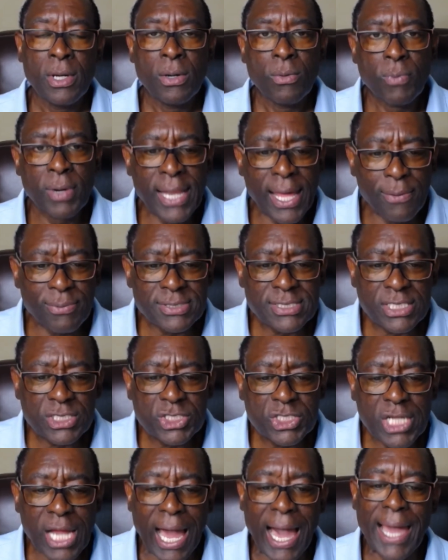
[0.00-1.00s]
When I was a
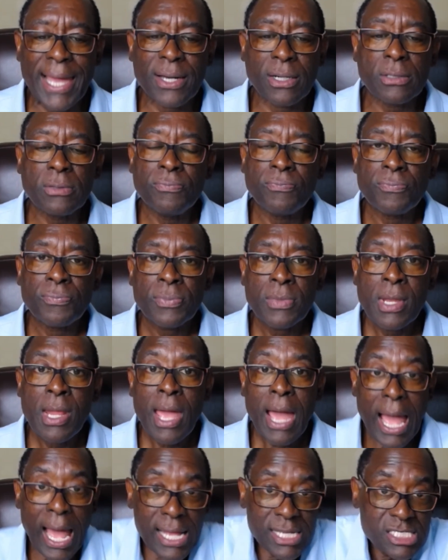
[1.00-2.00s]
child,
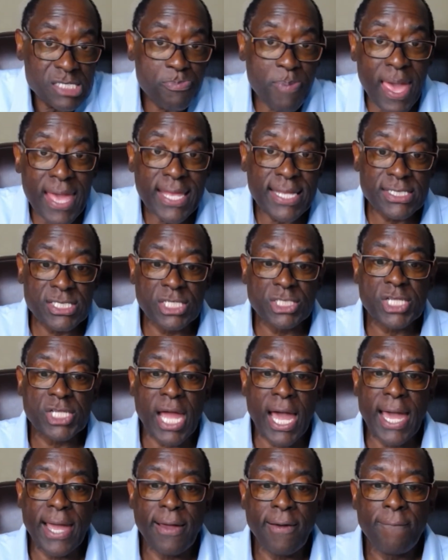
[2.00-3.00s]
I spake as a
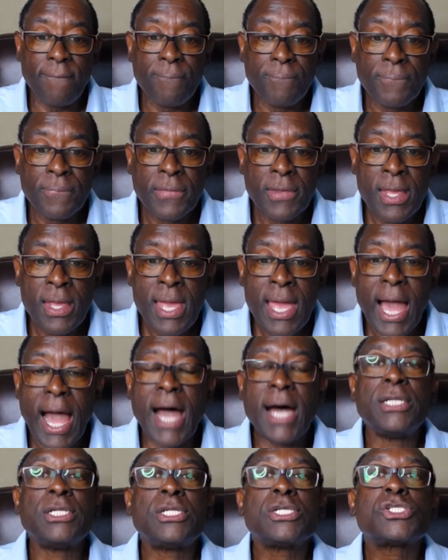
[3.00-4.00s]
child. I
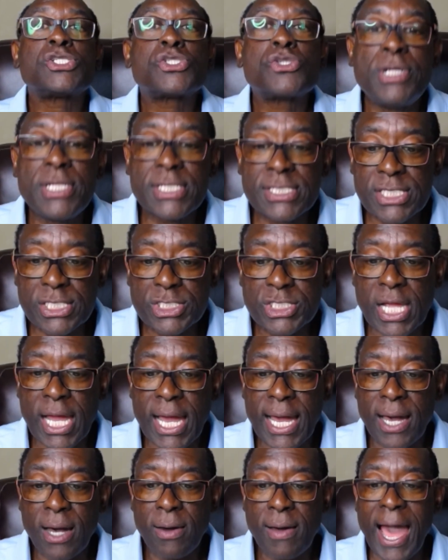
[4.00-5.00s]
understood as a
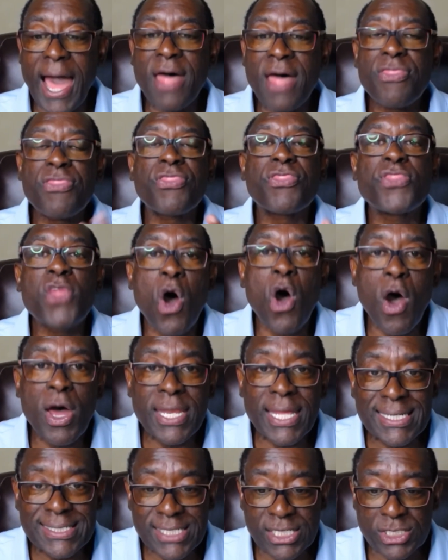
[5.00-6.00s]
child. I thought
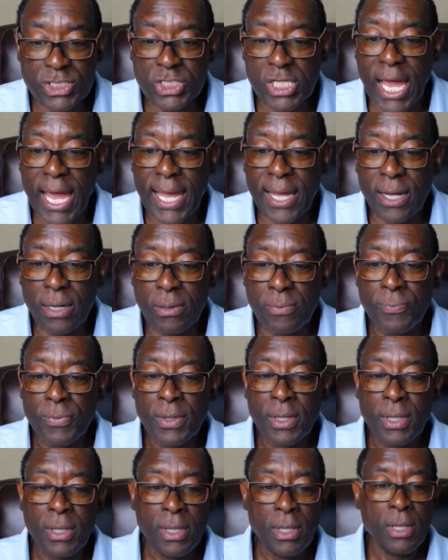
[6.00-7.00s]
as a child.
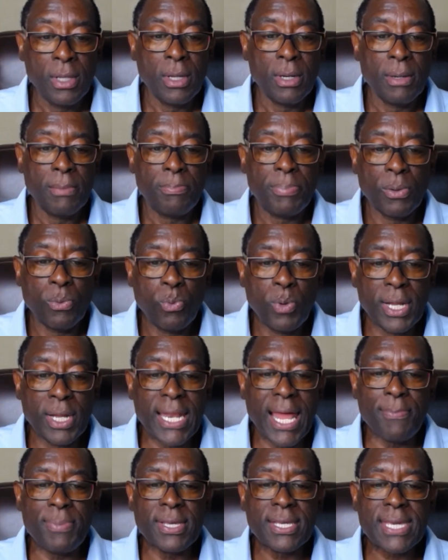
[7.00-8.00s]
But when
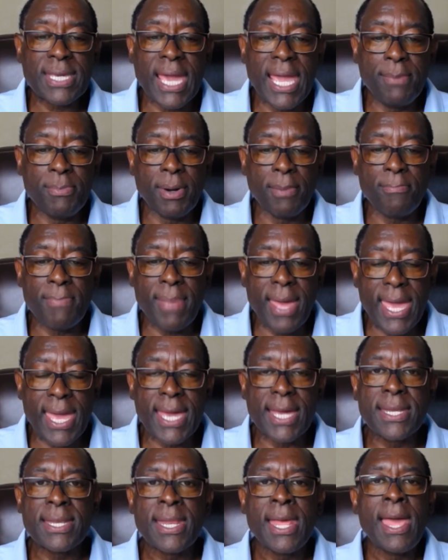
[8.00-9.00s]
I became a
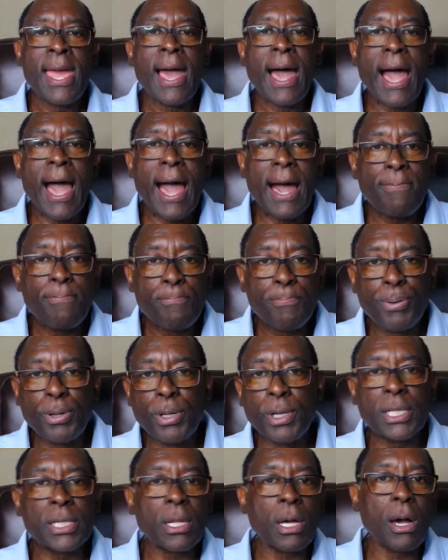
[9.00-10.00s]
man, I
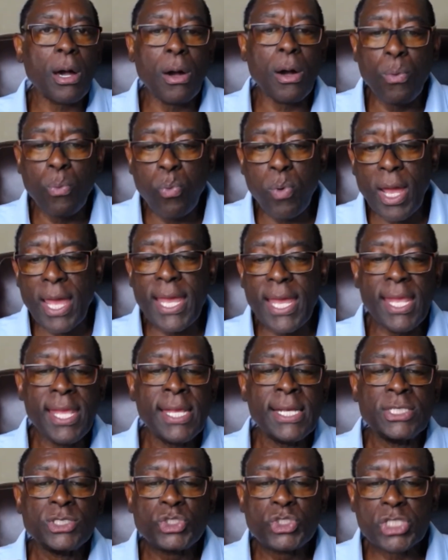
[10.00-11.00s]
put away
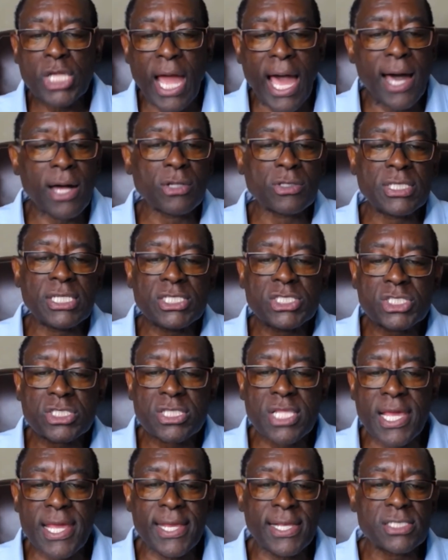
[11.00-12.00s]
childish
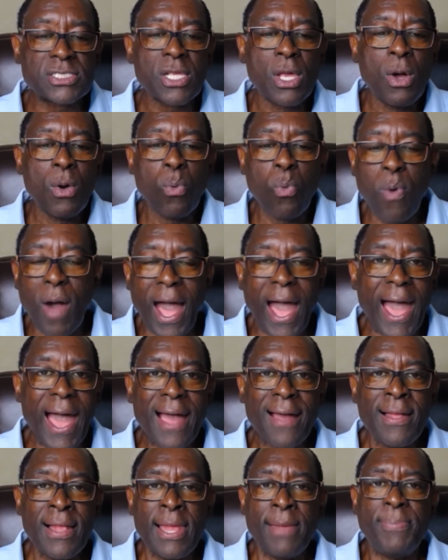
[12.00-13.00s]
things.
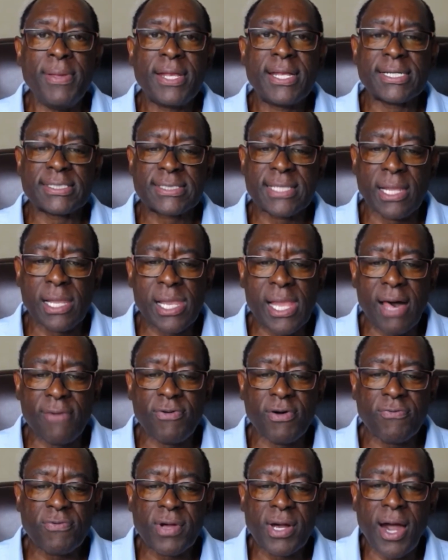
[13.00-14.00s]
Why? Because the love
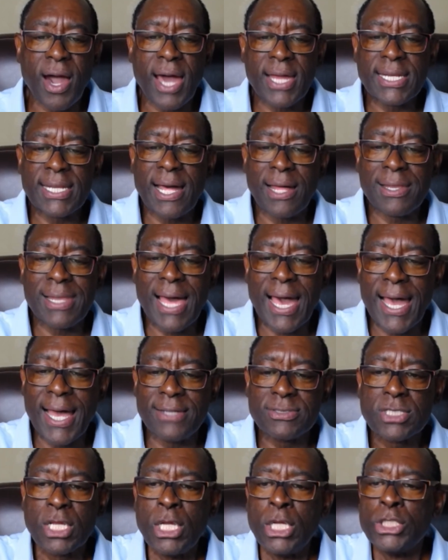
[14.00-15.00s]
of God in our
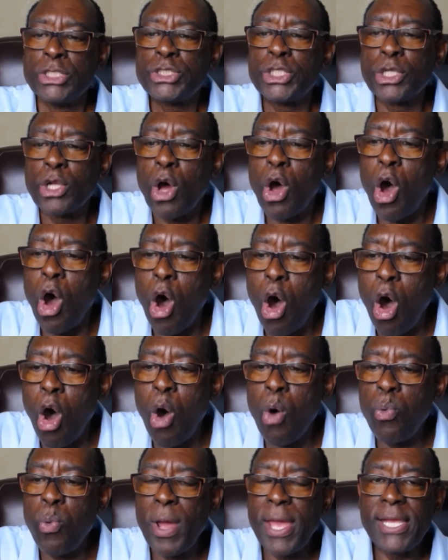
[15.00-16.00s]
lives should
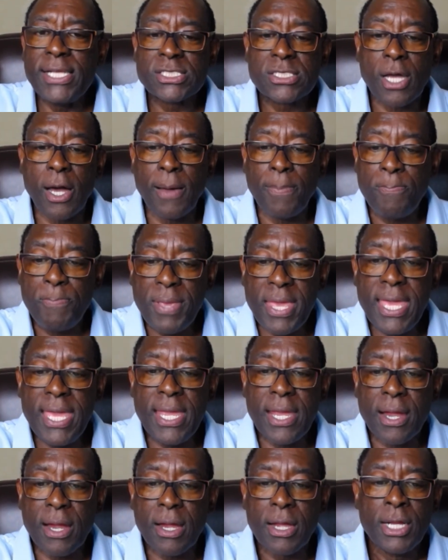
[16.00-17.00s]
always
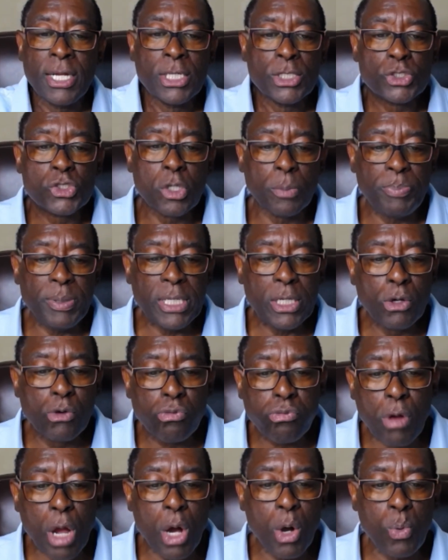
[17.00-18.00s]
appear to be
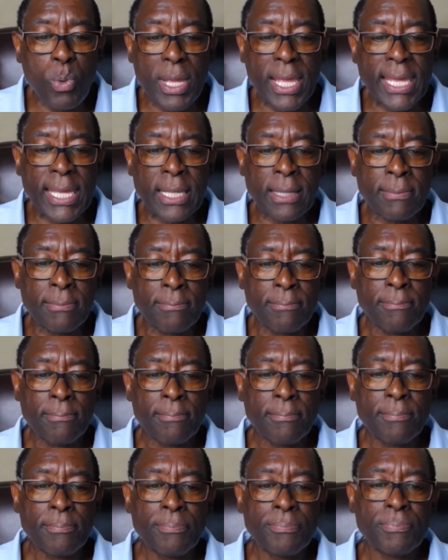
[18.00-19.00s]
growing.
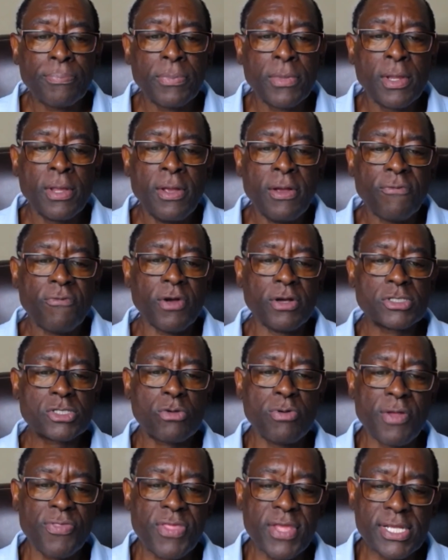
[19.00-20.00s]
1
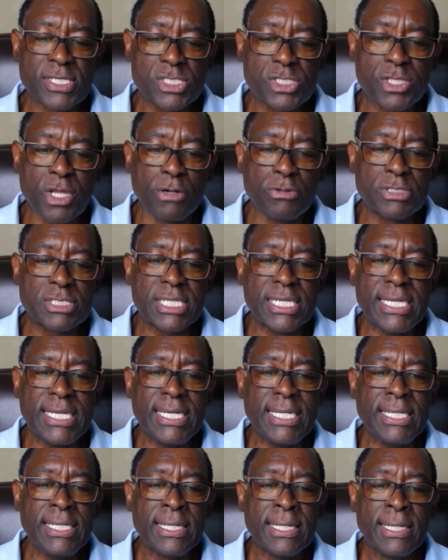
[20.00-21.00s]
Corinthians
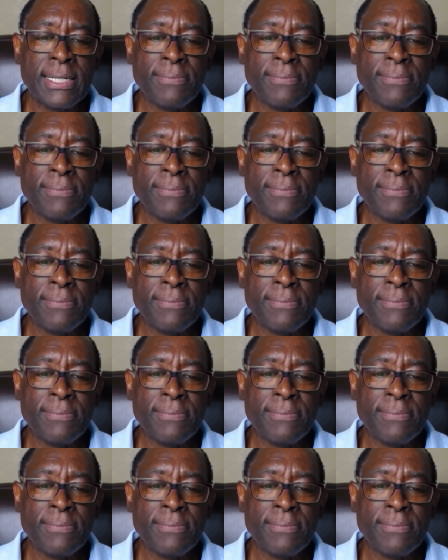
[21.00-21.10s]
13,